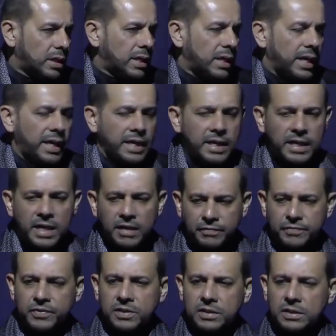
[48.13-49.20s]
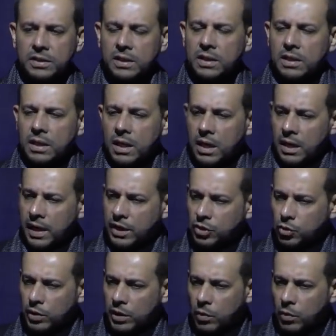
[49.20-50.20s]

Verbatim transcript: and nafs are actually